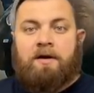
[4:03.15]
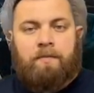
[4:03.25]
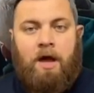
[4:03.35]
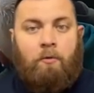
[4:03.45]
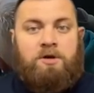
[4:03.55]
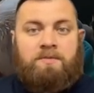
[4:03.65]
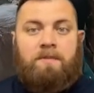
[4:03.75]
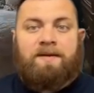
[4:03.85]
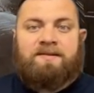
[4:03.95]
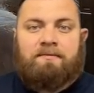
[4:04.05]
I wish him the
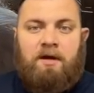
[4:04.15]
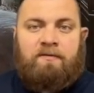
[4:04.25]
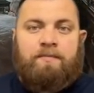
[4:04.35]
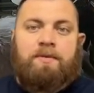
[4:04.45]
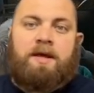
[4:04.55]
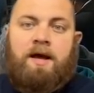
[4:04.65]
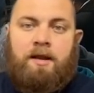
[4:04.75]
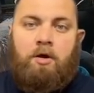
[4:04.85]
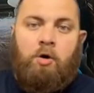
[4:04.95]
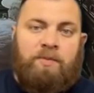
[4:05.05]
best of luck flipping that, and I
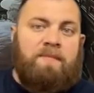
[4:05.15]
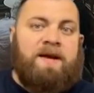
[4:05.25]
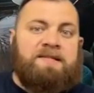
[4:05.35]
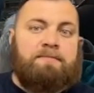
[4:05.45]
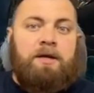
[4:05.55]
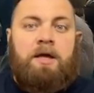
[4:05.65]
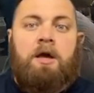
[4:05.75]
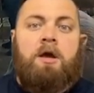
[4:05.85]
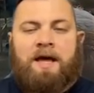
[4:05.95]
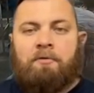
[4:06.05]
hope he makes money.
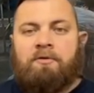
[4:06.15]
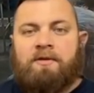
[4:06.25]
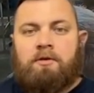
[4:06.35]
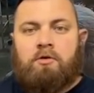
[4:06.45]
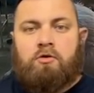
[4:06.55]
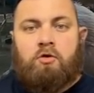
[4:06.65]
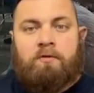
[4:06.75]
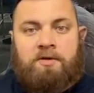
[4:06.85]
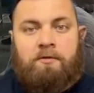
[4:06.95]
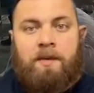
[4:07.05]
That was a little too rich
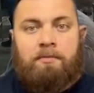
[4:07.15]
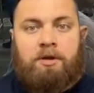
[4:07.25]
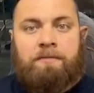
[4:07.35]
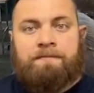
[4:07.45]
for my blood.